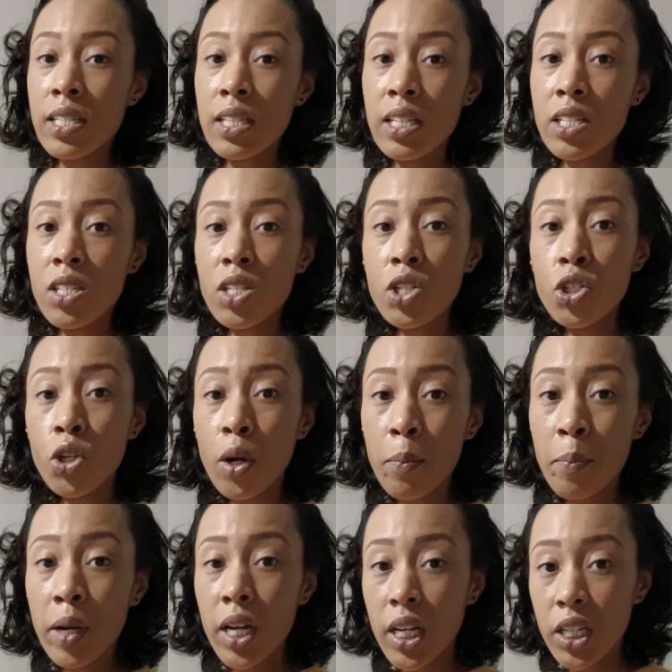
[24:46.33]
This is your
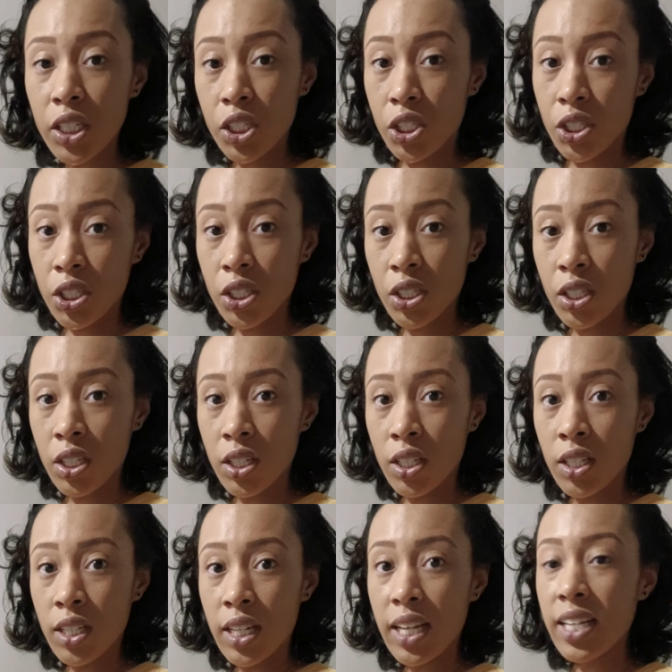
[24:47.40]
push.
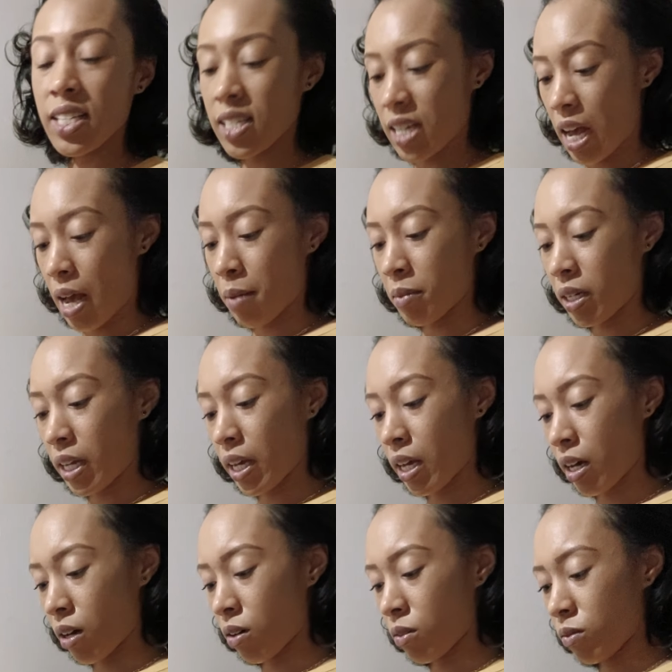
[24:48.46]
It's time to let
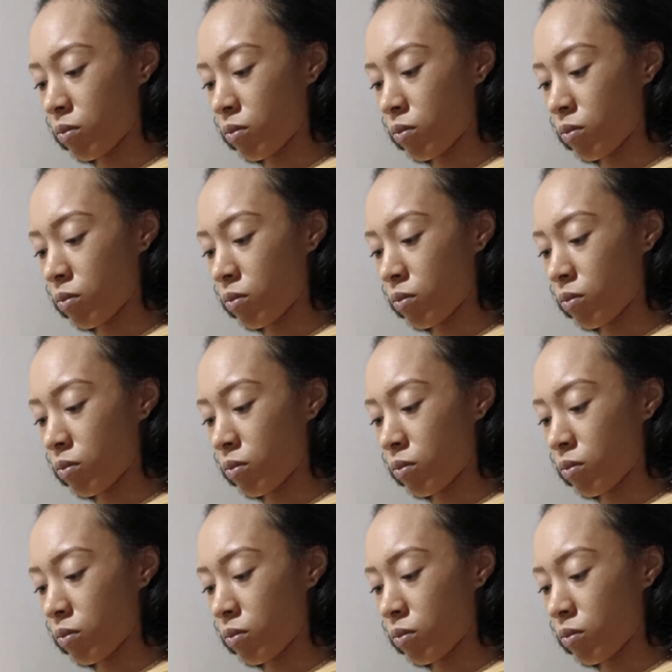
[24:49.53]
go.